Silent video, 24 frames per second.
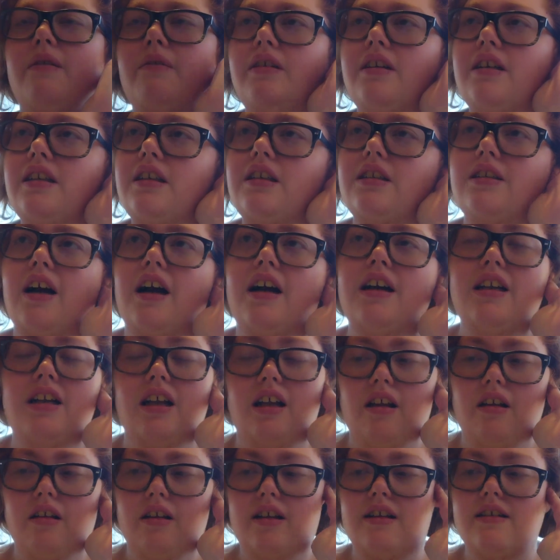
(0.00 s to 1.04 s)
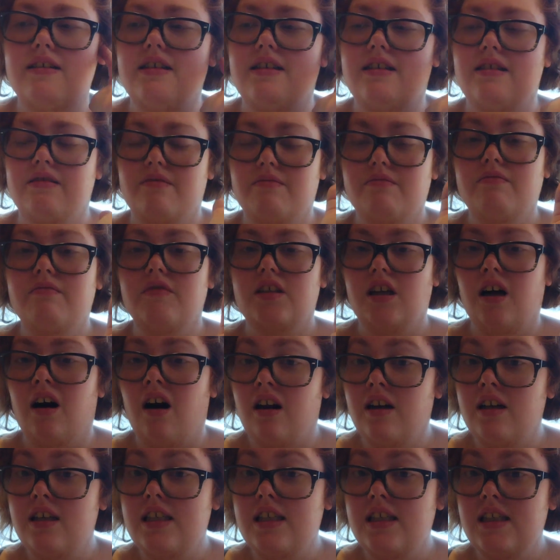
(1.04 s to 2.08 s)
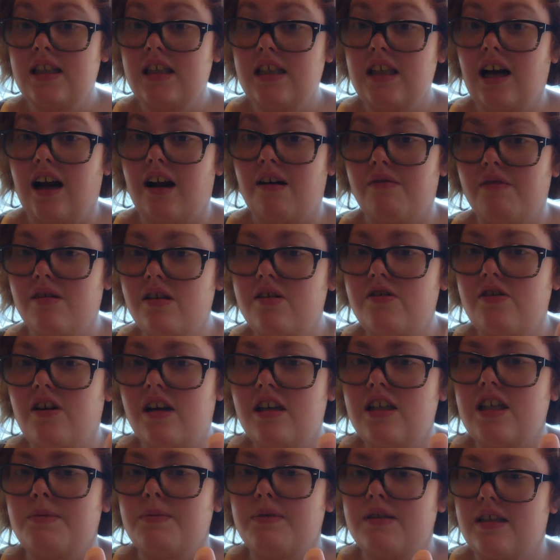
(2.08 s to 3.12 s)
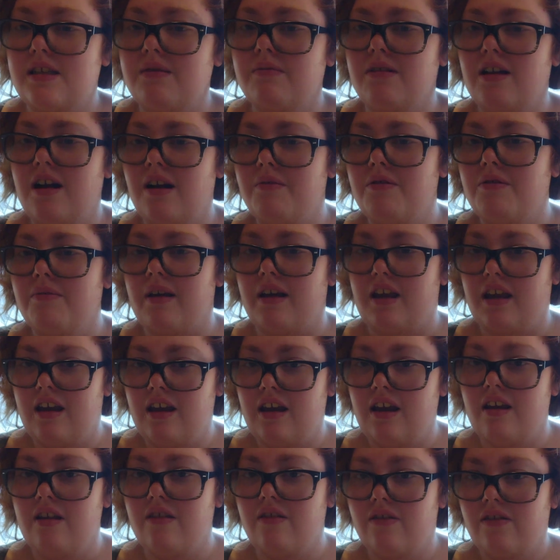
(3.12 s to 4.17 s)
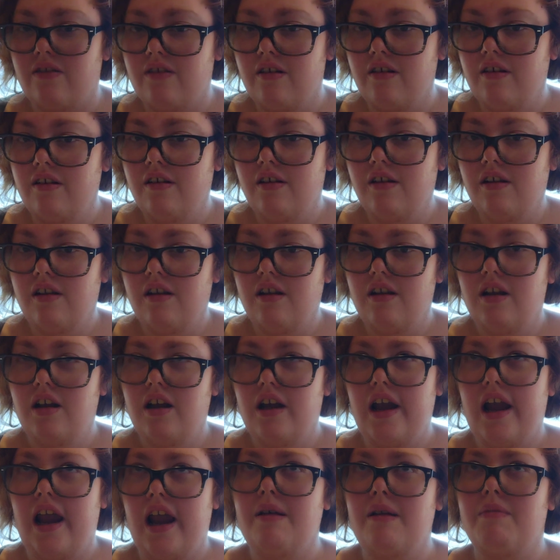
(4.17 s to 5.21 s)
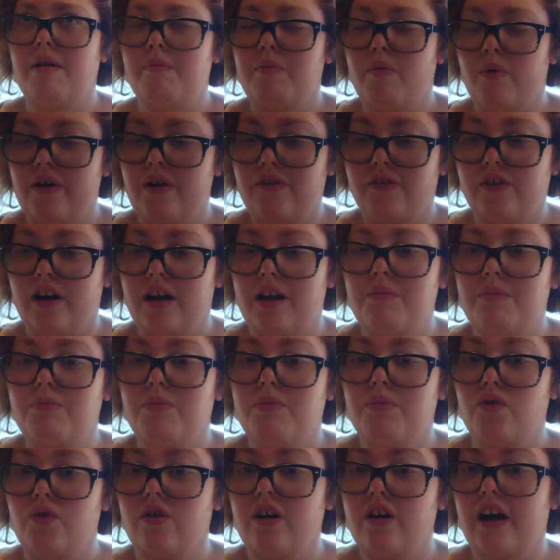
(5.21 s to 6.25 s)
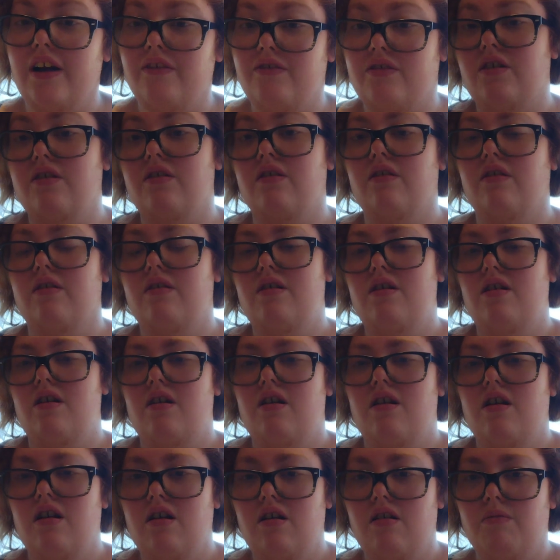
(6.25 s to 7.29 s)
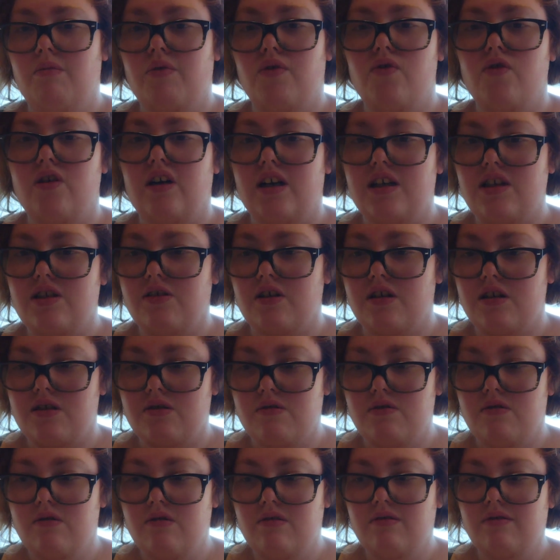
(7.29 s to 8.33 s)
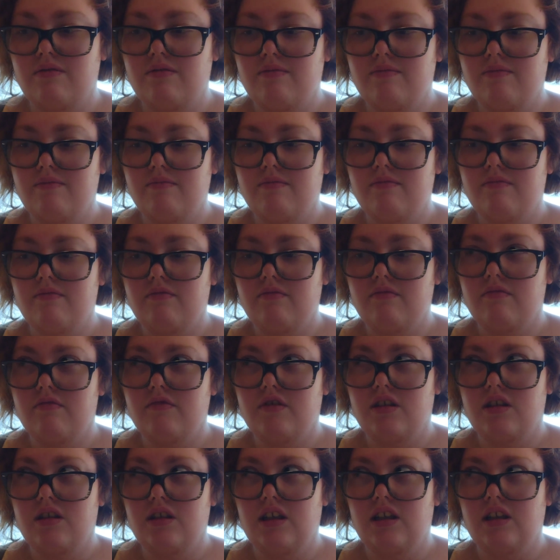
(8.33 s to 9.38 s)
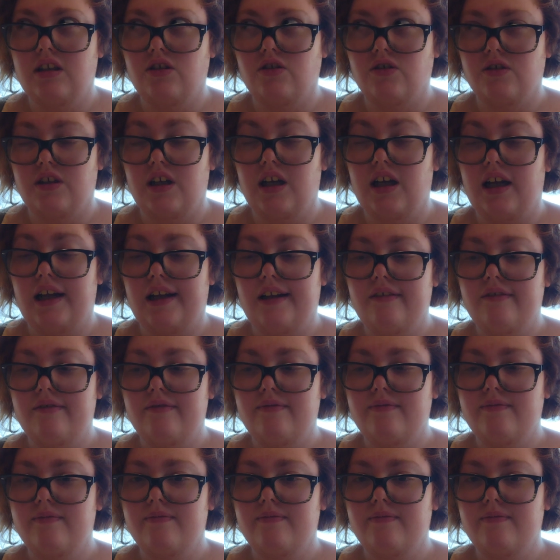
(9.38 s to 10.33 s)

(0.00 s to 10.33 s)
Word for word: I want to try to, because honestly, I want to try to spend some time with my kids and my boyfriend before I have to go, before I start school in July.